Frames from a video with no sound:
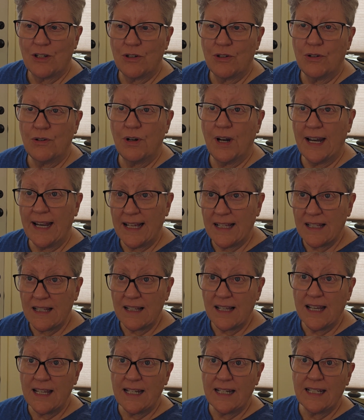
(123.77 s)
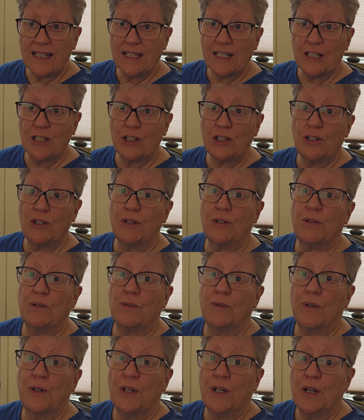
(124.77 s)
translate it
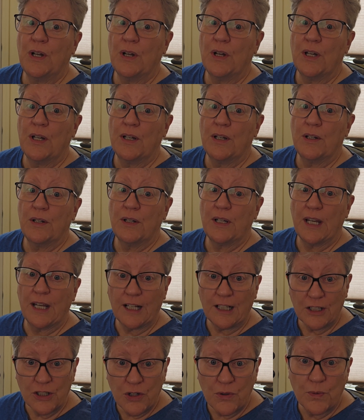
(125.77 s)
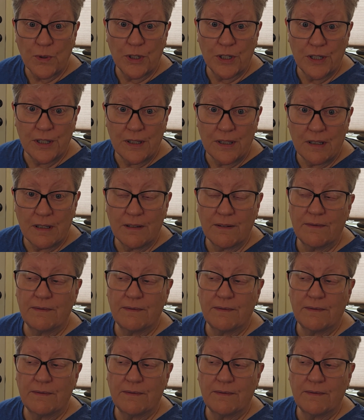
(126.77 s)
into English words,